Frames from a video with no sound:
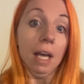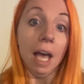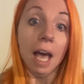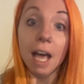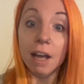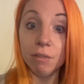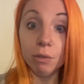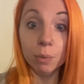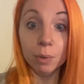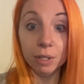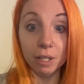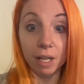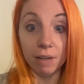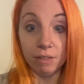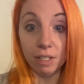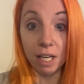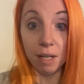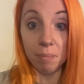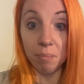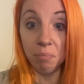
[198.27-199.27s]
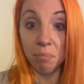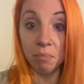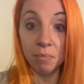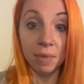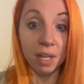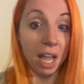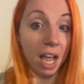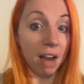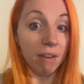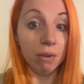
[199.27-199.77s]
Everyone loved it.
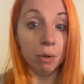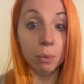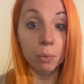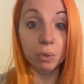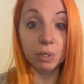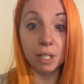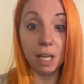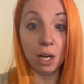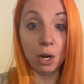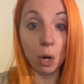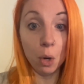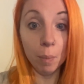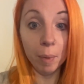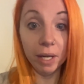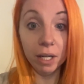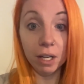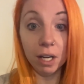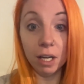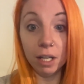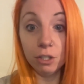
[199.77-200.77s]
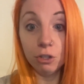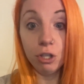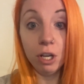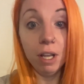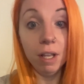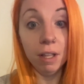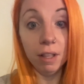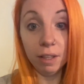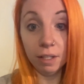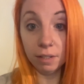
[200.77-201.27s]
Everyone was like, oh my gosh,
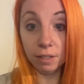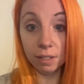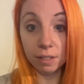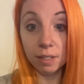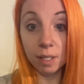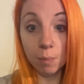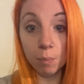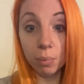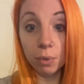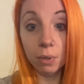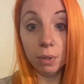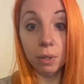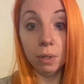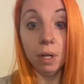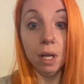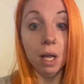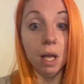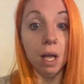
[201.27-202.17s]
this is simple